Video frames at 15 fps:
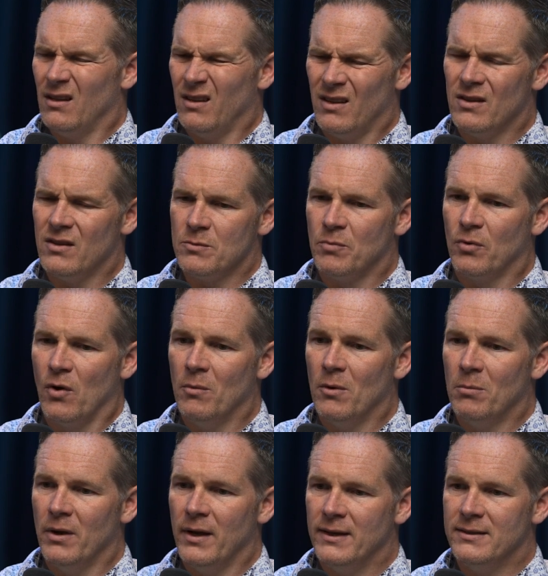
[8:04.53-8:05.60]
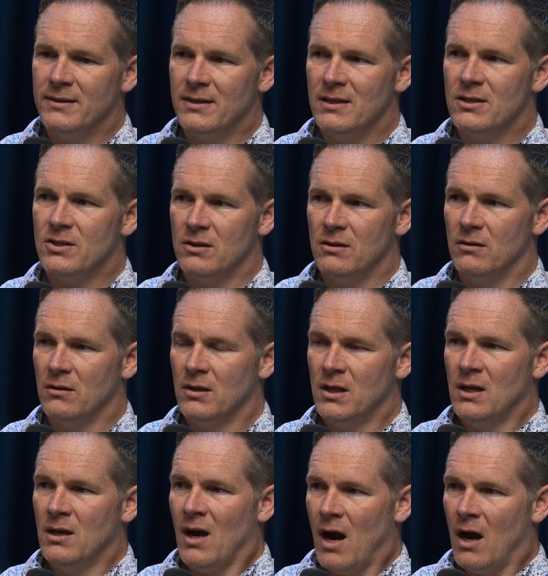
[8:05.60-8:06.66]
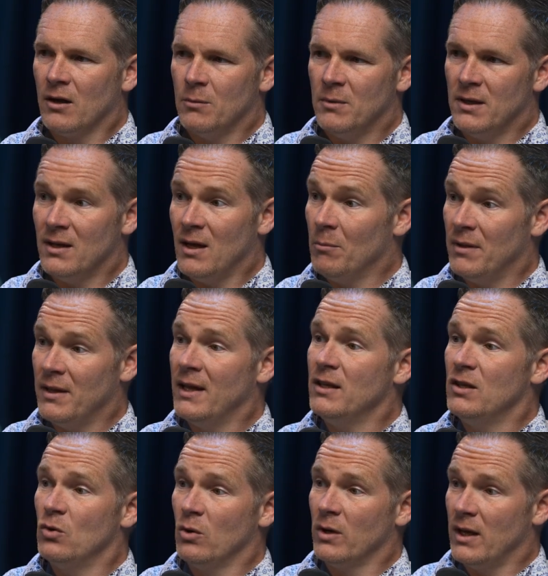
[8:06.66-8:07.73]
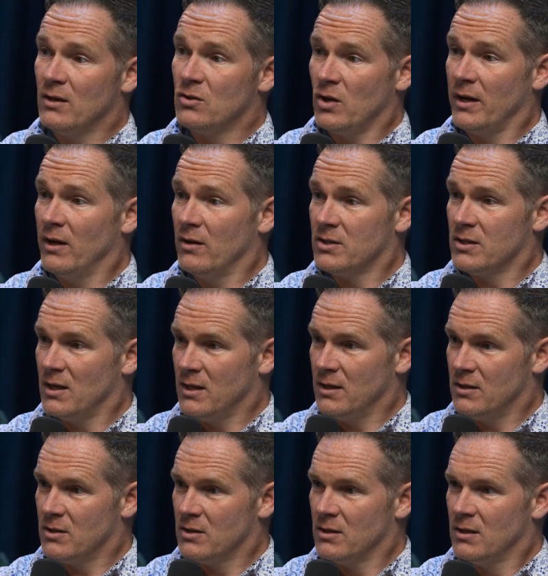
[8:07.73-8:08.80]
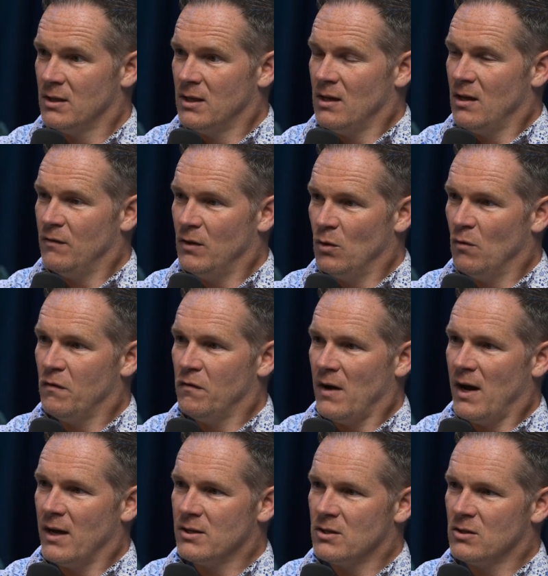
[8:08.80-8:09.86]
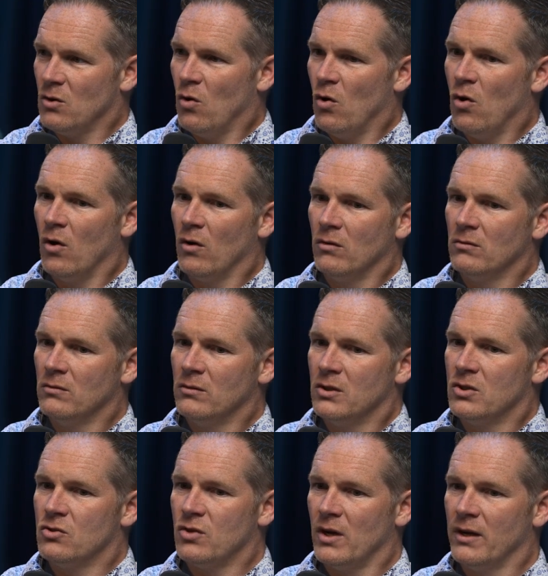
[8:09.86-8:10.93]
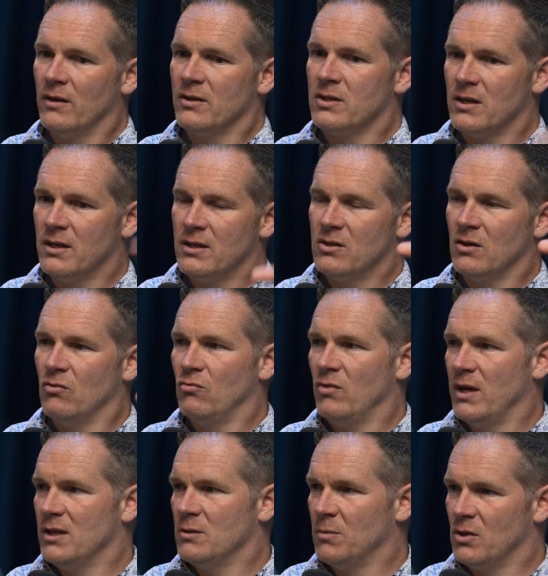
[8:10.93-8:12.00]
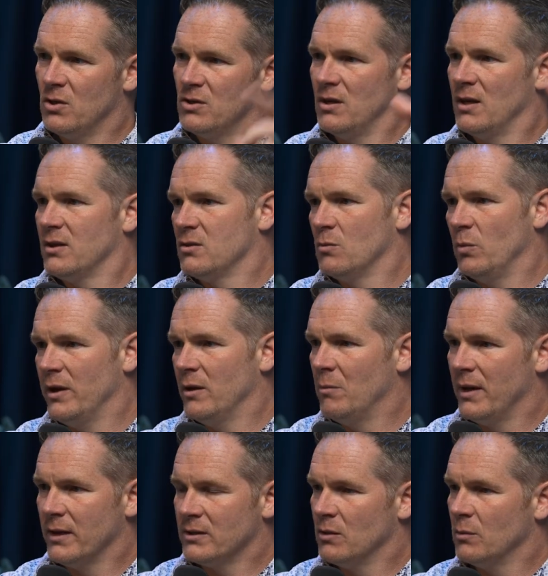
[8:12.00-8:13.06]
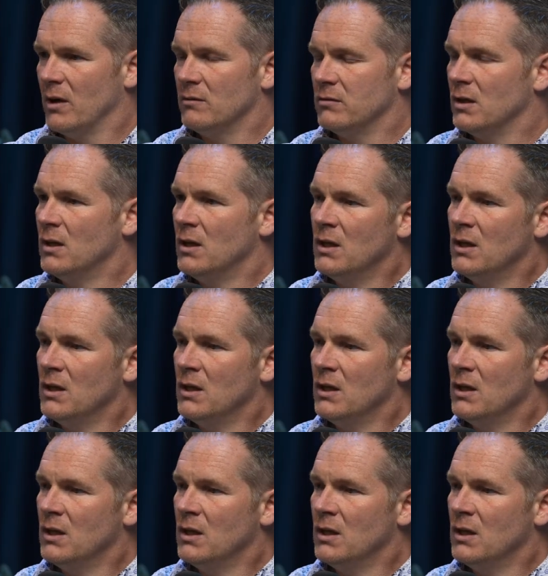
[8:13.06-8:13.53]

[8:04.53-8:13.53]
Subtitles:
There's probably a decent argument in that, but then you don't get triglycerides if you don't fast, or the triglycerides are raised because you had some Weetabix or whatever.